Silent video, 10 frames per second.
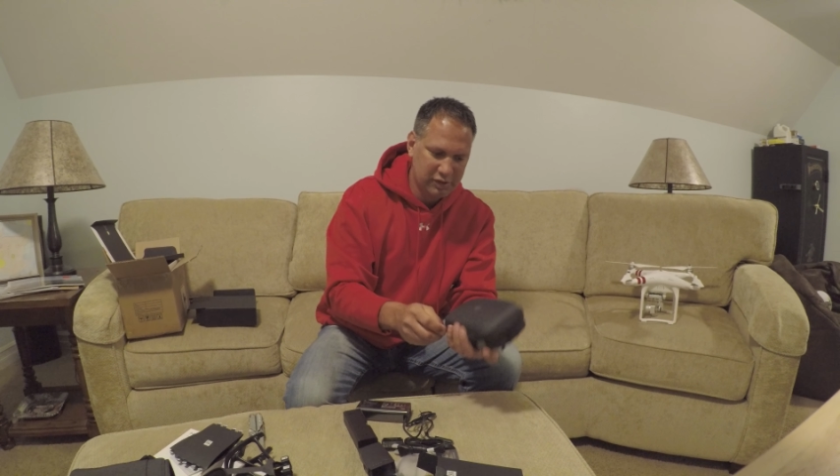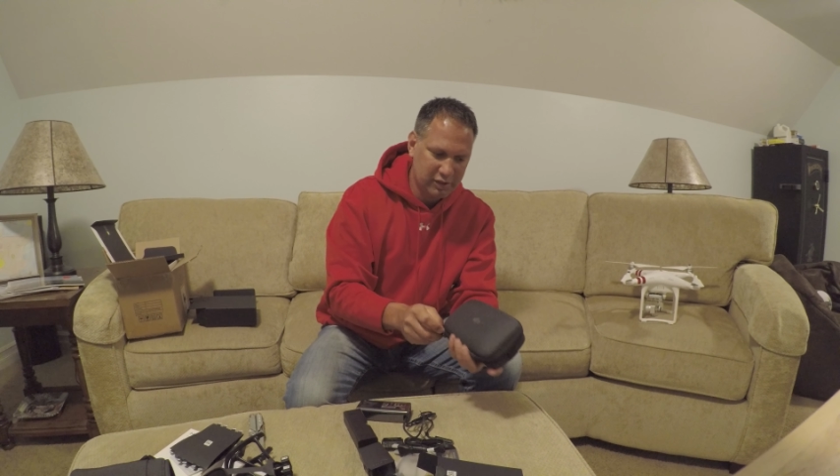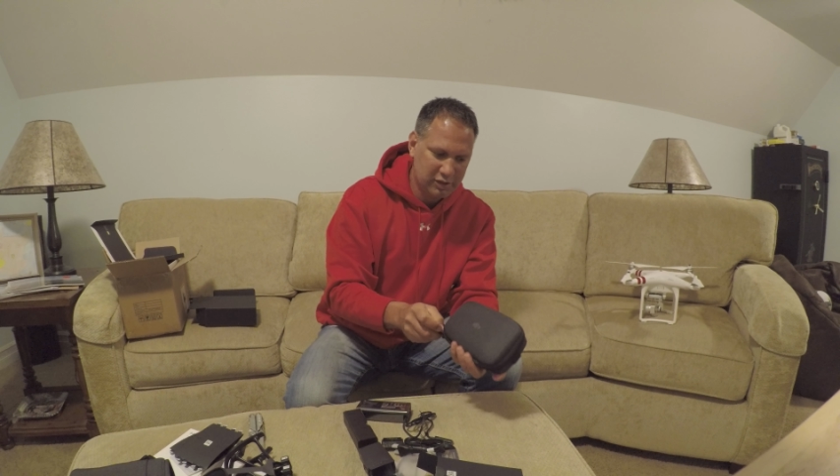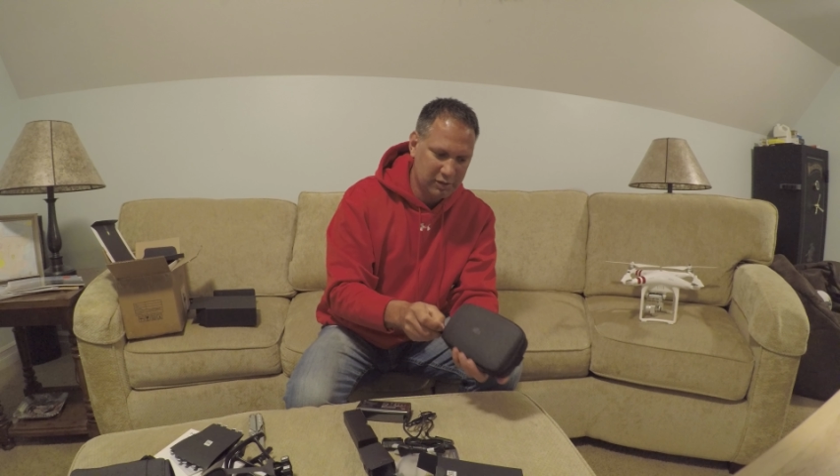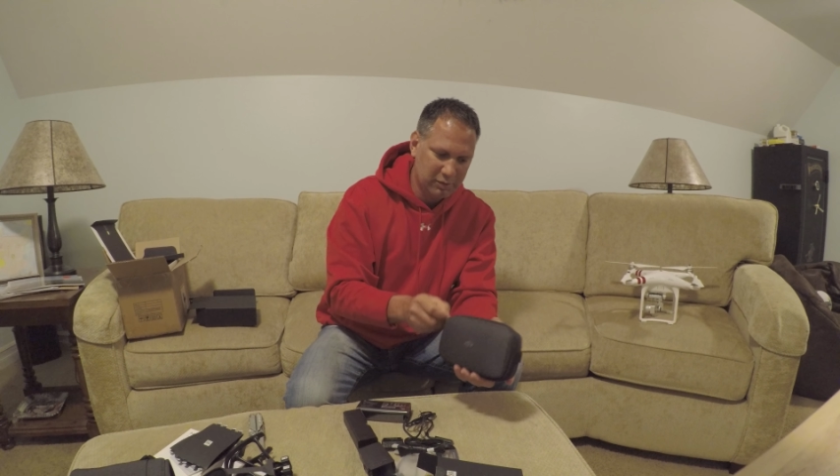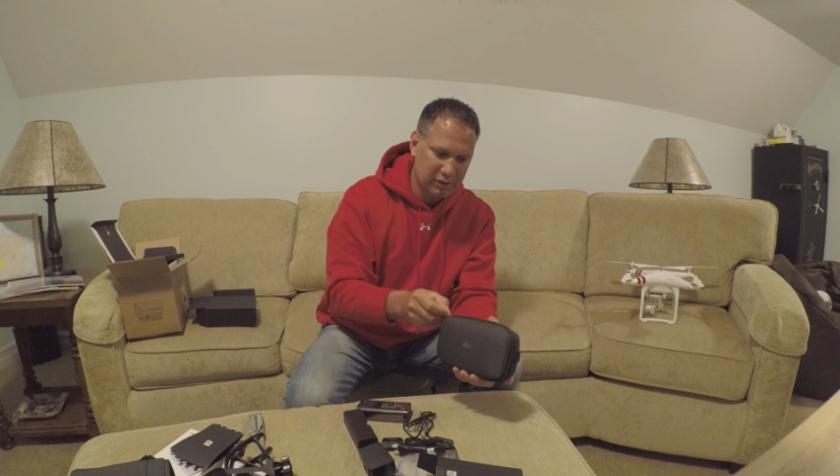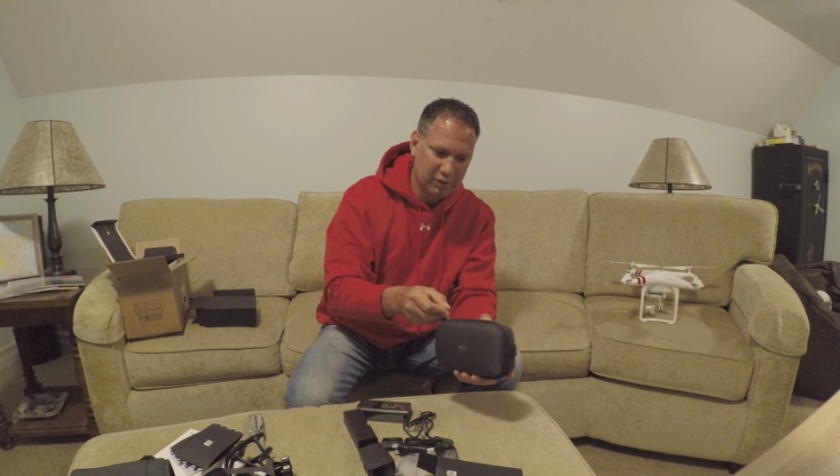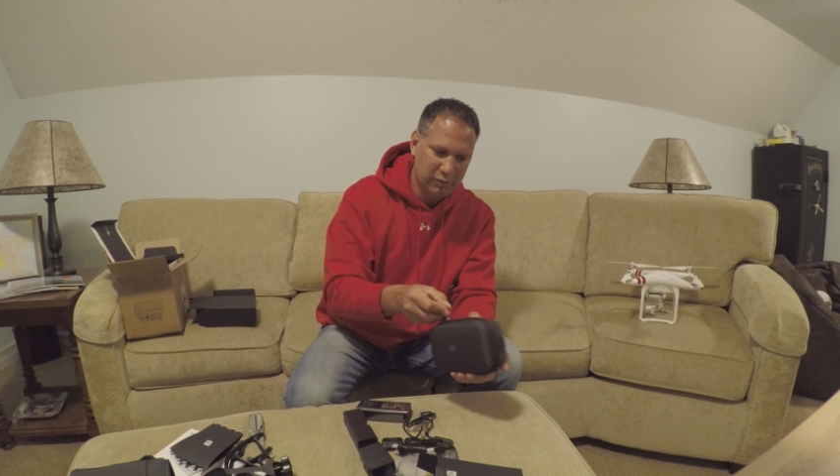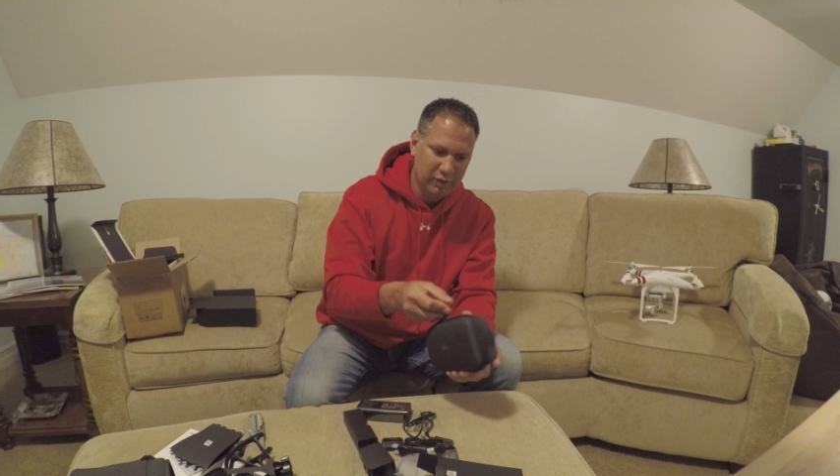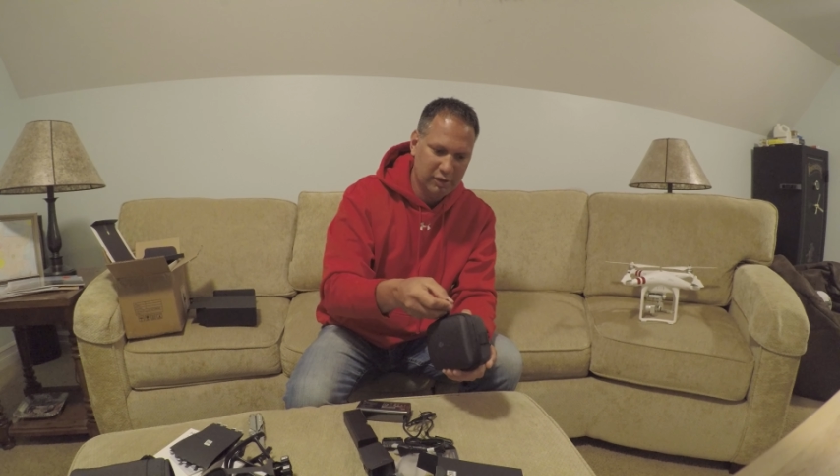I typically
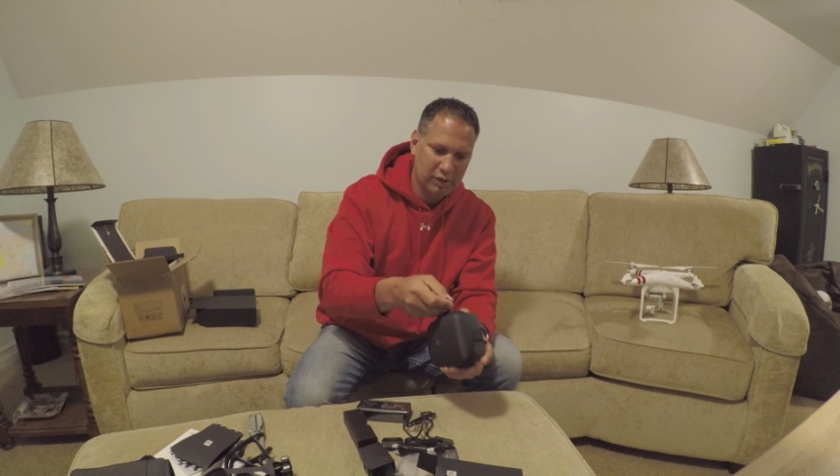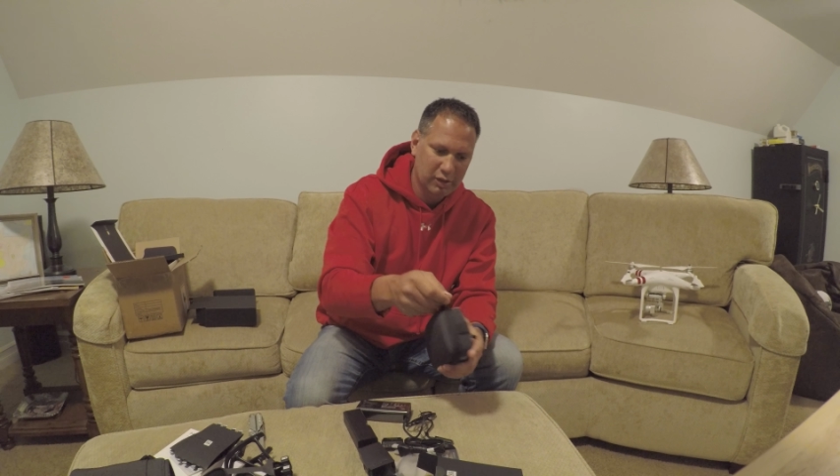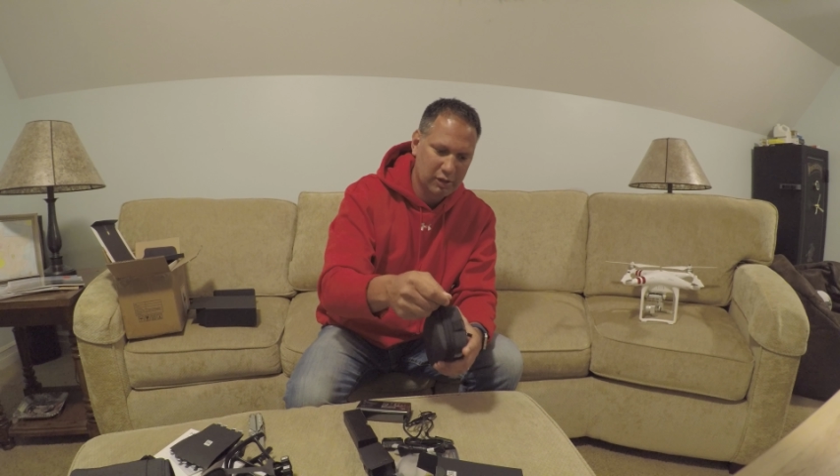wear